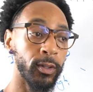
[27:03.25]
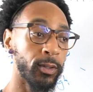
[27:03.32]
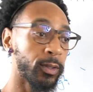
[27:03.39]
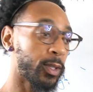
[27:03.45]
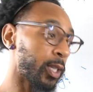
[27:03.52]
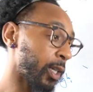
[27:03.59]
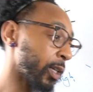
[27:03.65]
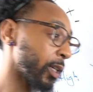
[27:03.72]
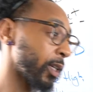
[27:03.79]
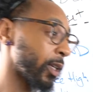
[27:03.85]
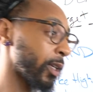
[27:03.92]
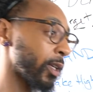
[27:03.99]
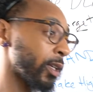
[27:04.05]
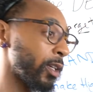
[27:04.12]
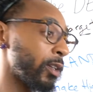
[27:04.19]
to,
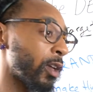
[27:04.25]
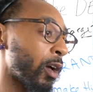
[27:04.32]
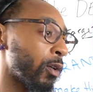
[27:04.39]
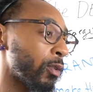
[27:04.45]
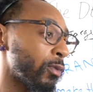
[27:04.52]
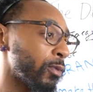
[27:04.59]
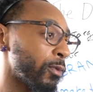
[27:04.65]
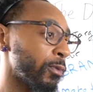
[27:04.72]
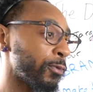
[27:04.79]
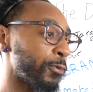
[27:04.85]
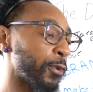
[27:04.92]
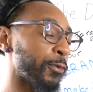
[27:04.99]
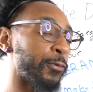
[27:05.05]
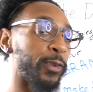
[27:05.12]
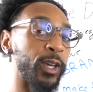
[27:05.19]

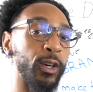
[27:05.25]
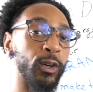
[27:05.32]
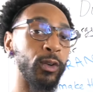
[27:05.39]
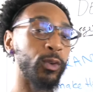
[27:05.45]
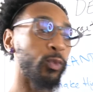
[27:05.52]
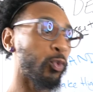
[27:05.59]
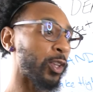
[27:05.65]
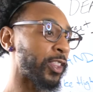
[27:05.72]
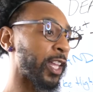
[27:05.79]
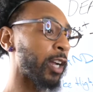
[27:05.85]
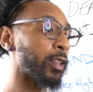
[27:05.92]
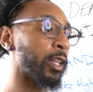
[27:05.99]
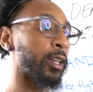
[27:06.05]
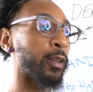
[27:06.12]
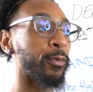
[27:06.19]
fulfill what they're
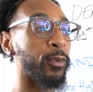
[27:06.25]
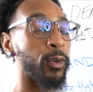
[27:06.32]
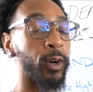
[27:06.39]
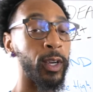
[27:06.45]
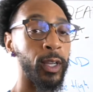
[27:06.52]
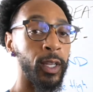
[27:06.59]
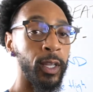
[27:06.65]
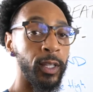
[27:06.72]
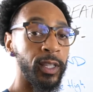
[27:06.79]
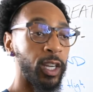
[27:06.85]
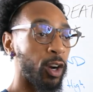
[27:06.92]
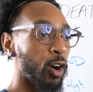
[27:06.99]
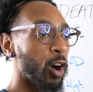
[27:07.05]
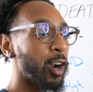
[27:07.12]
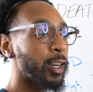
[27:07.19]
looking for. There
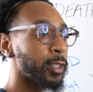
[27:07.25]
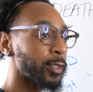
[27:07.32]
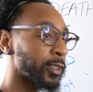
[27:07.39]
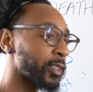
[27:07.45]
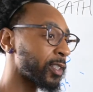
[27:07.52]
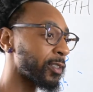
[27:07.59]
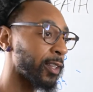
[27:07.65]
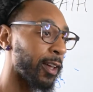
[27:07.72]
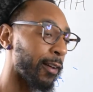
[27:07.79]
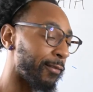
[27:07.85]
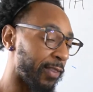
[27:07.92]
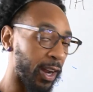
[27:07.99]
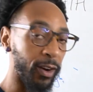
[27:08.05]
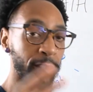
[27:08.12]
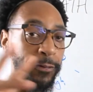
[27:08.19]
are a
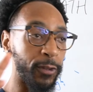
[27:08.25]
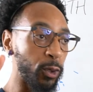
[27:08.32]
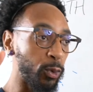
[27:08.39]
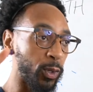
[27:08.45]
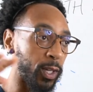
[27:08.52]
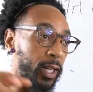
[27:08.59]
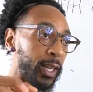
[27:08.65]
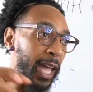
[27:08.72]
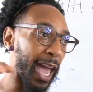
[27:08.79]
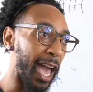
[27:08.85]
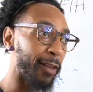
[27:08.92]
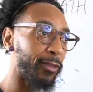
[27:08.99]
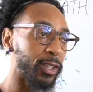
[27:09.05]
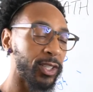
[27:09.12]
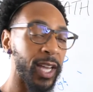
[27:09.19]
very few good
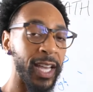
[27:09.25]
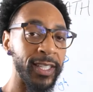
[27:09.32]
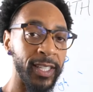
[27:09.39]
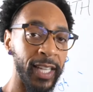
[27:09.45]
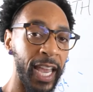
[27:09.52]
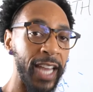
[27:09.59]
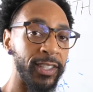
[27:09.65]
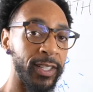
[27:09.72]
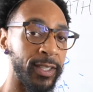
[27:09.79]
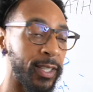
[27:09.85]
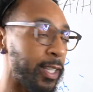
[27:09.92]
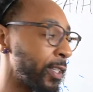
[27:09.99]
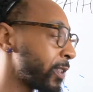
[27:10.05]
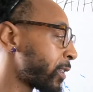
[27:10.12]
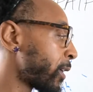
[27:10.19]
advertising
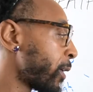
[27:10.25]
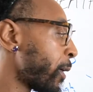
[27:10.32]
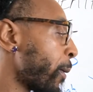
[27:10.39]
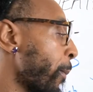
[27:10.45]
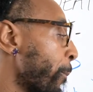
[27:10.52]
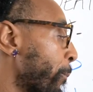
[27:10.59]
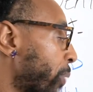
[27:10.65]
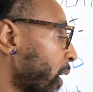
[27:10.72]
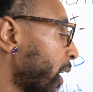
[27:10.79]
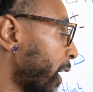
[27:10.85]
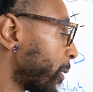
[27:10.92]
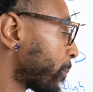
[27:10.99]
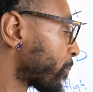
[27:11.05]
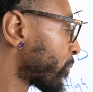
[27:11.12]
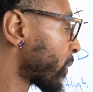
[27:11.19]
agencies,
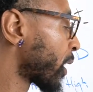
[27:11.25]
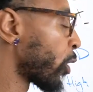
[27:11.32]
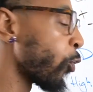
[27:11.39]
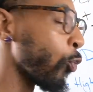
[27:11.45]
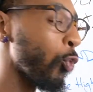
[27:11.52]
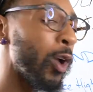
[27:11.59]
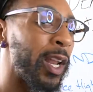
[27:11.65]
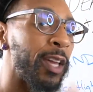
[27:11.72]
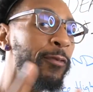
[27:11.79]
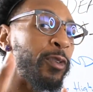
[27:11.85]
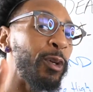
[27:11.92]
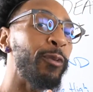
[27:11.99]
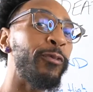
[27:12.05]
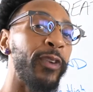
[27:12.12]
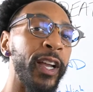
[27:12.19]
but what if
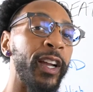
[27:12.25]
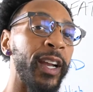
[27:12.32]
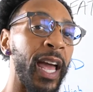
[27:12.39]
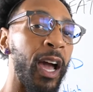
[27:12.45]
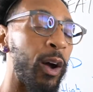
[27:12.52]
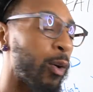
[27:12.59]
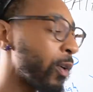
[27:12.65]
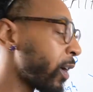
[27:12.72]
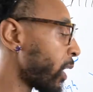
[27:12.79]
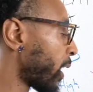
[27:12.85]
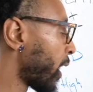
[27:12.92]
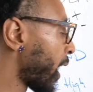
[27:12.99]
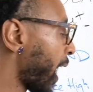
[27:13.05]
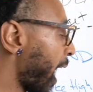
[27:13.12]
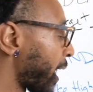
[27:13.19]
you figured out
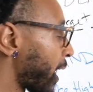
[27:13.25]
how